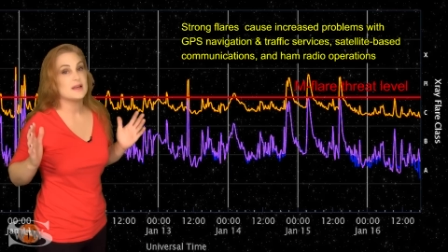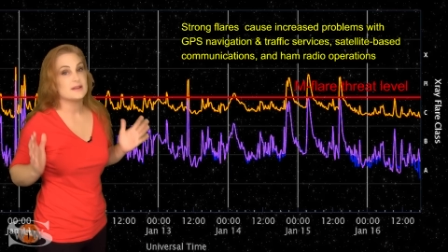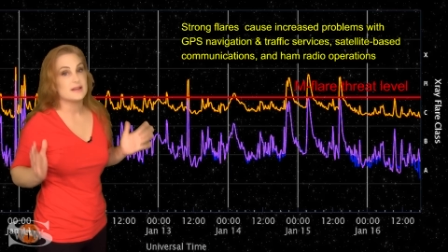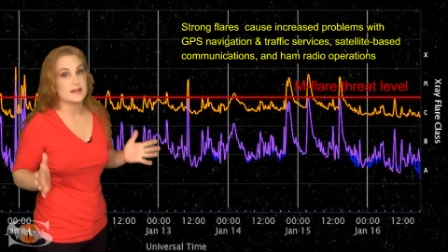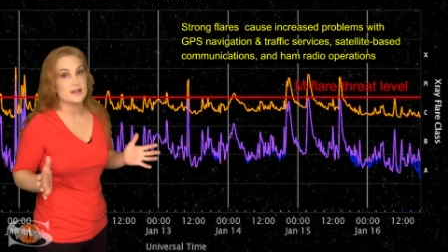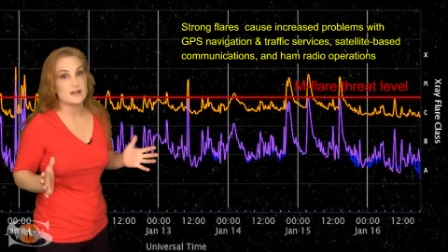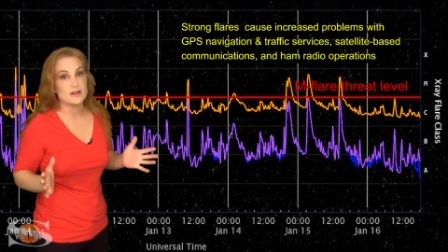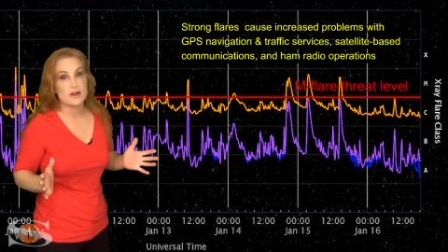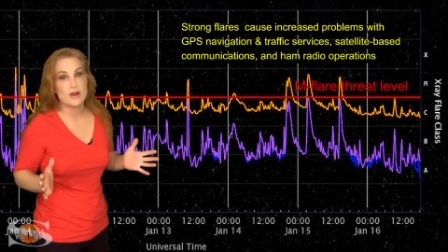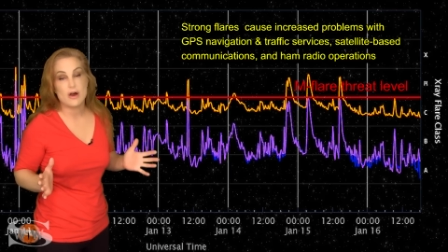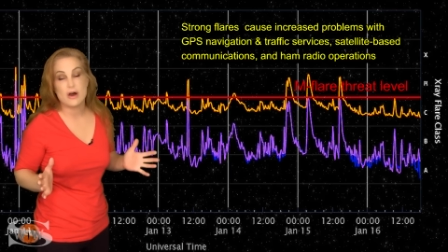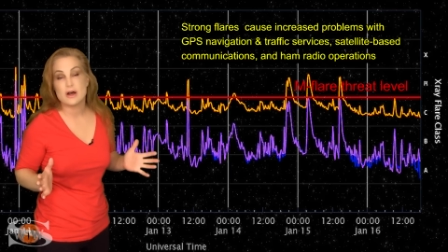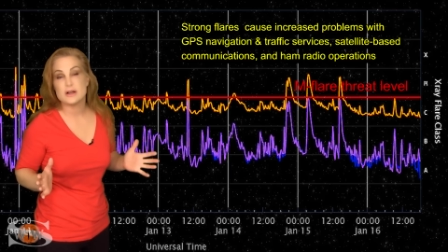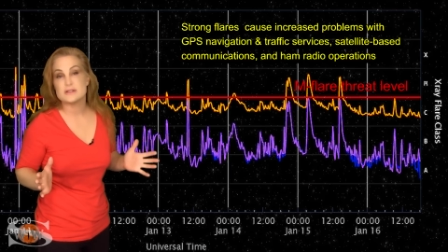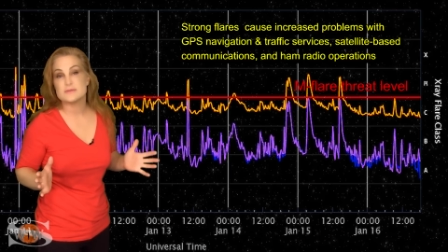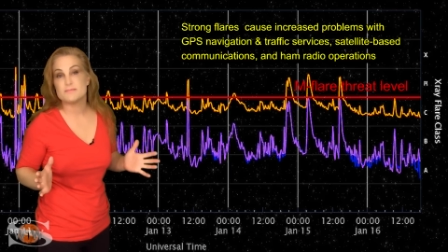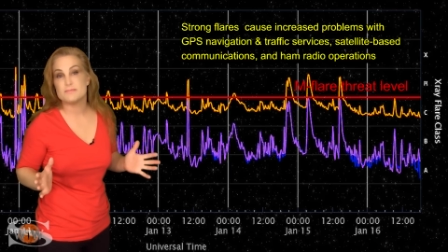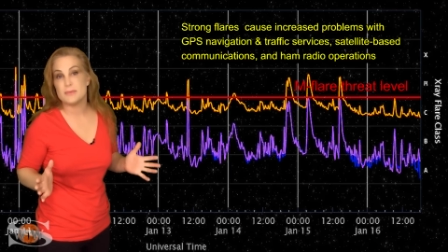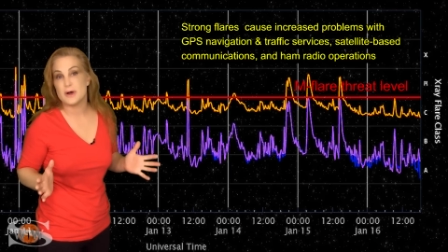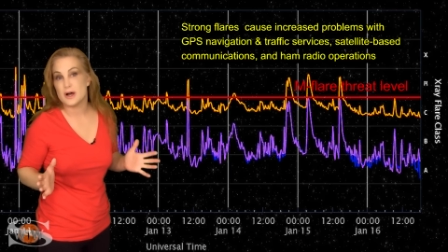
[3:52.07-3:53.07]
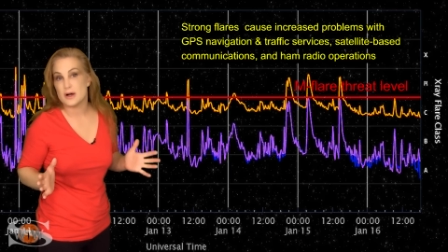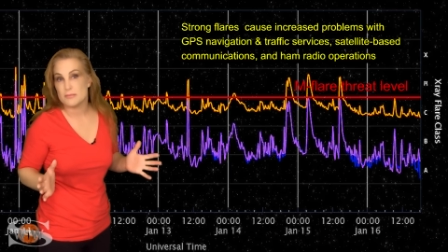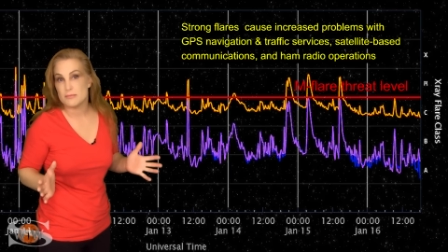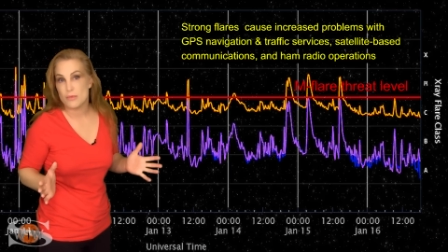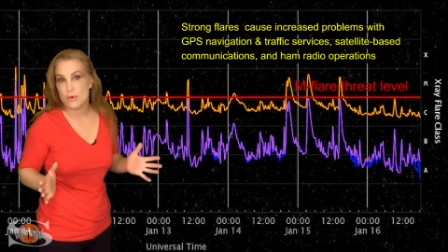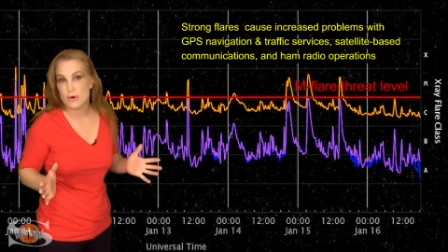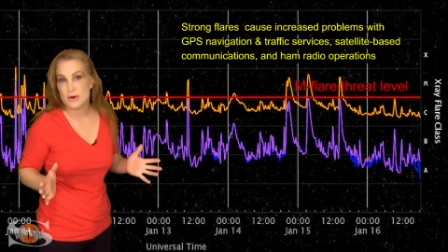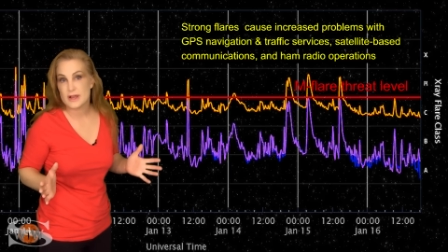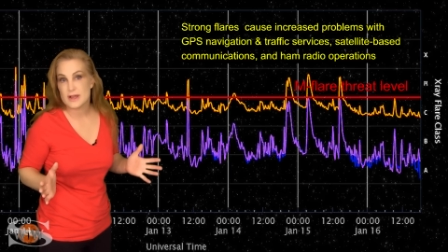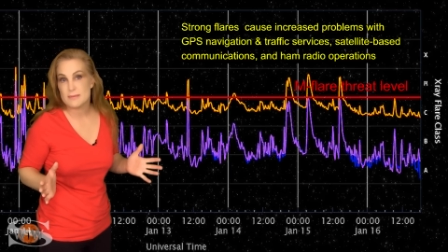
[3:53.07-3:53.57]
that could cause uh,
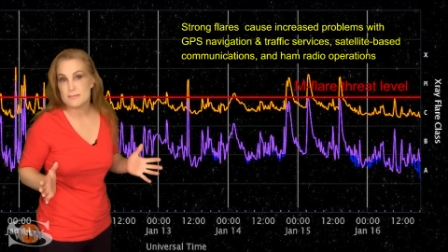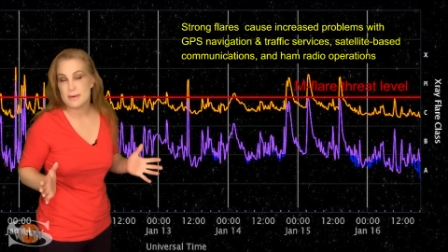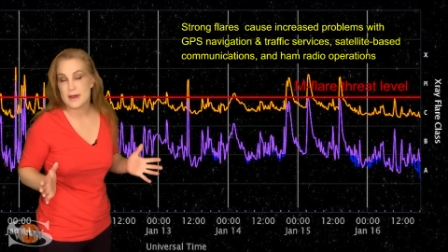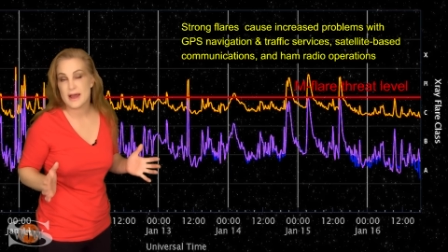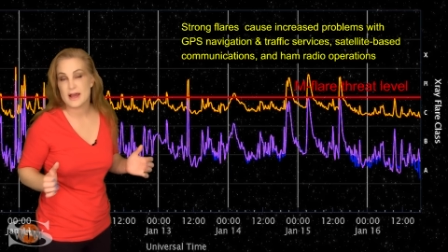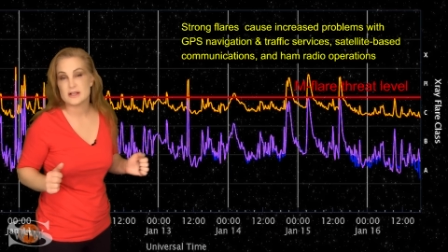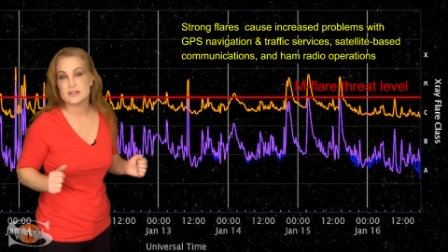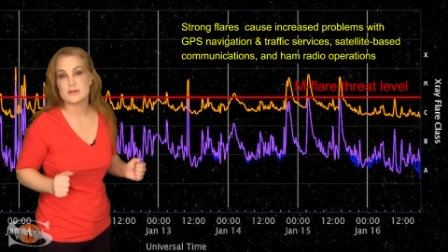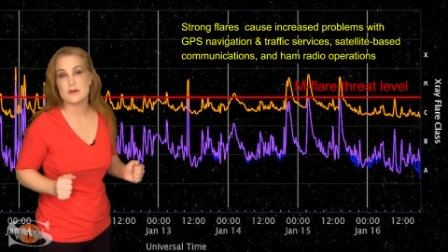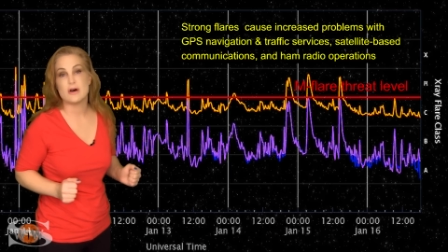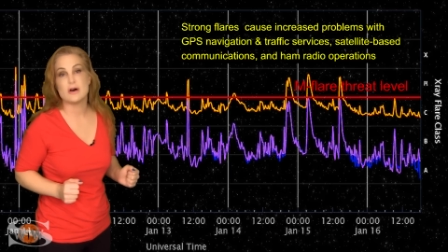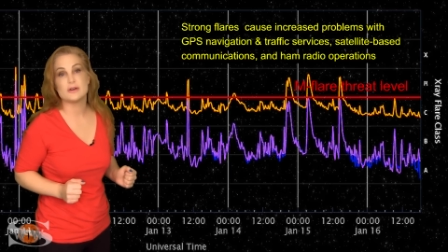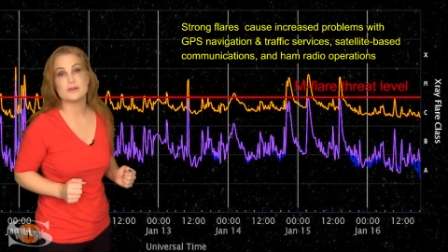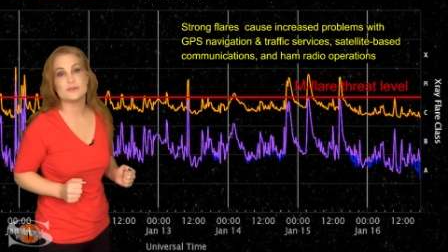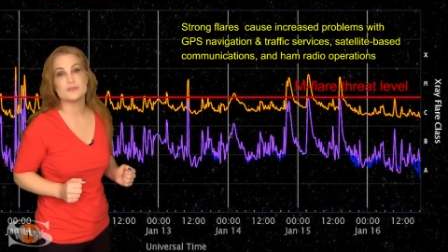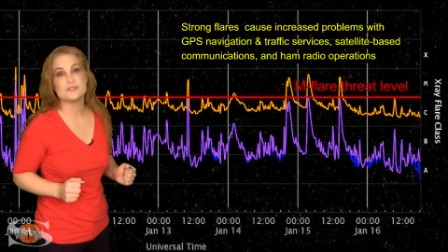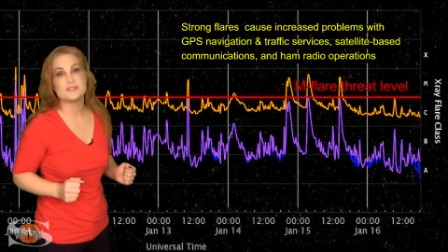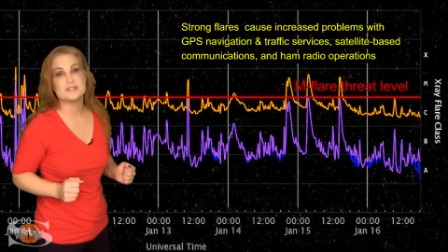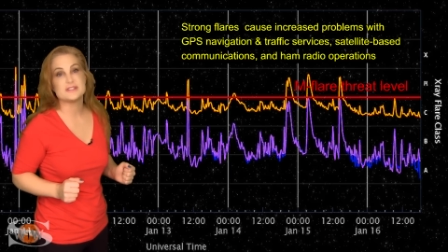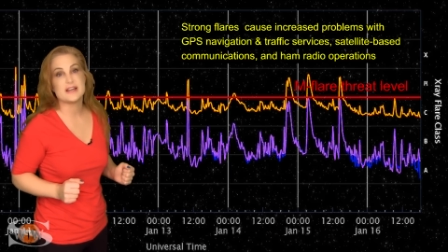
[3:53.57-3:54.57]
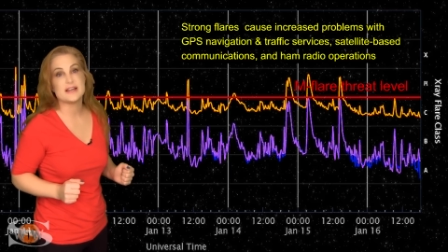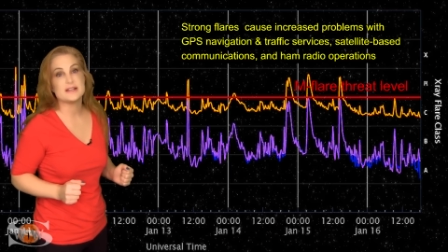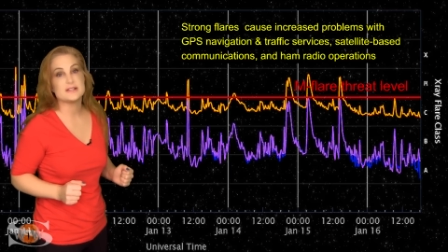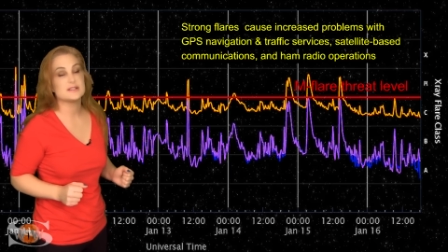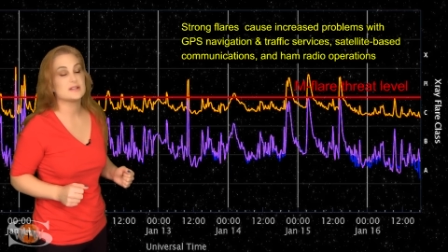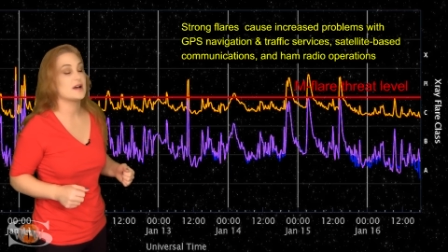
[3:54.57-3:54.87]
more impacts on Earth's day